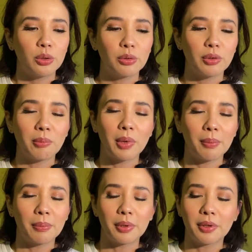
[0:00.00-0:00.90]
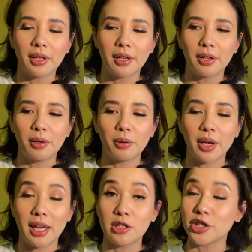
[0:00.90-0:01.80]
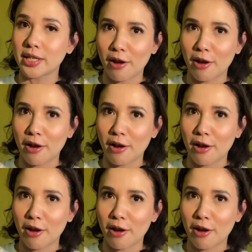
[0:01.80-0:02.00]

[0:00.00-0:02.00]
to remember na, okay, just